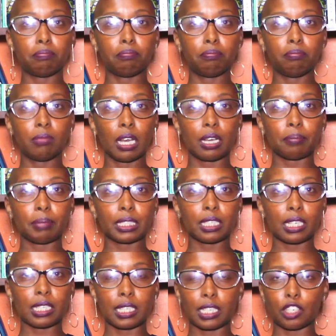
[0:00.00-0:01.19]
bachelor's
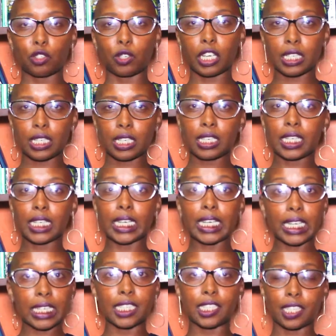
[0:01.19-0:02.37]
in education in
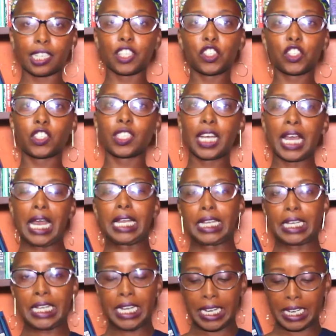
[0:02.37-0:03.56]
English and literature, and
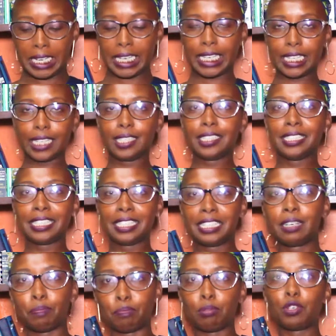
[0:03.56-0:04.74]
reading
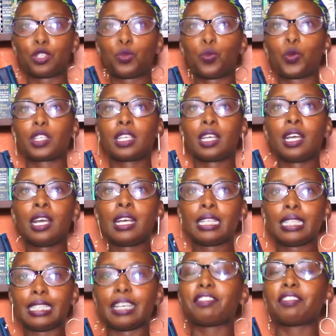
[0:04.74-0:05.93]
books was
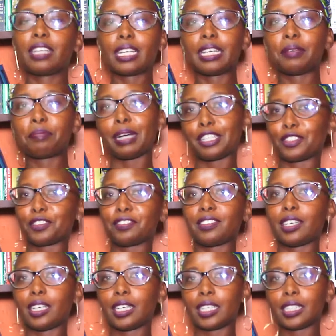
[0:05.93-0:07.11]
definitely part of
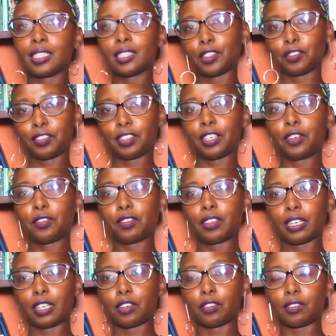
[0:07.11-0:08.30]
the
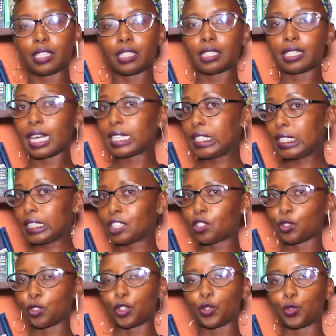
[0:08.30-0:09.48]
studies. So
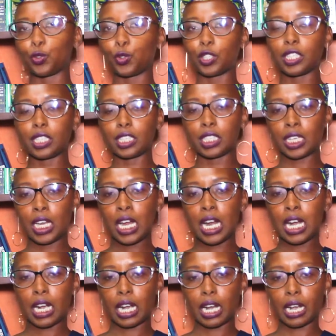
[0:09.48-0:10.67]
you couldn't
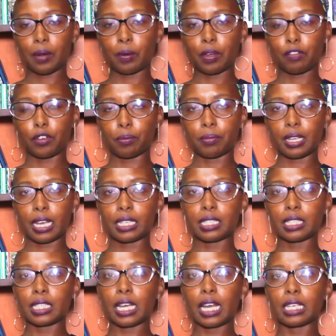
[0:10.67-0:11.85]
run away from that.
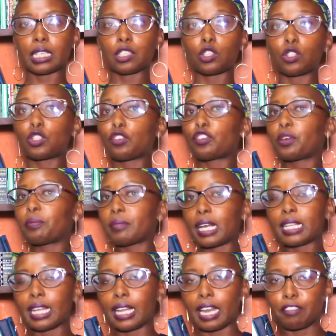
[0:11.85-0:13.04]
And it's also from that
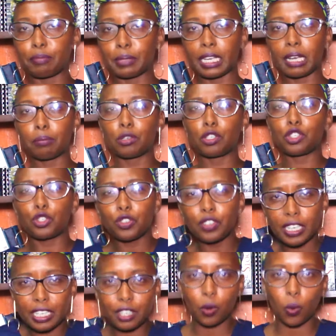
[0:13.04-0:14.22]
I've been able to read
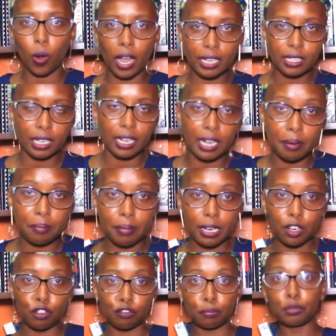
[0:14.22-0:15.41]
quite a number
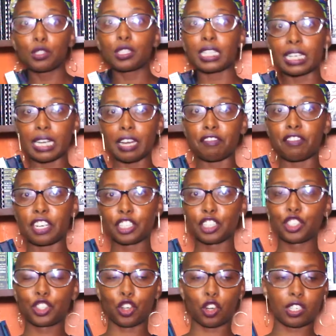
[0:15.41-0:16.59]
of books in a very
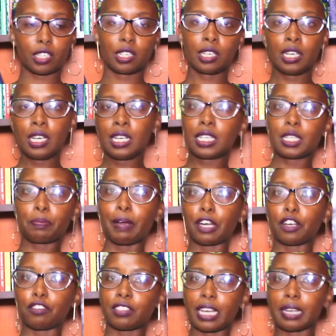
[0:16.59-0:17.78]
short span of
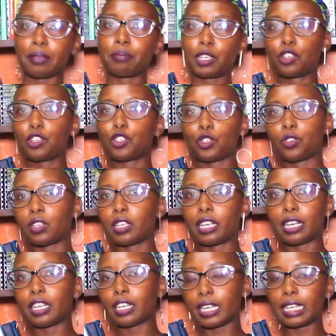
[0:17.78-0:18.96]
time, because you
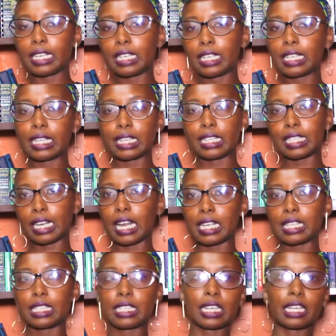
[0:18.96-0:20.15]
really needed the
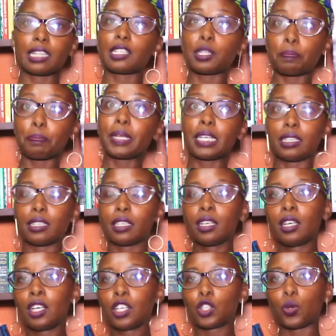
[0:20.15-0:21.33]
tenacity and the speed
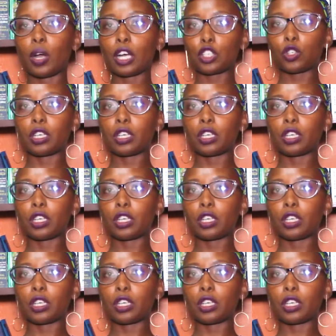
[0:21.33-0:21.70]
to actually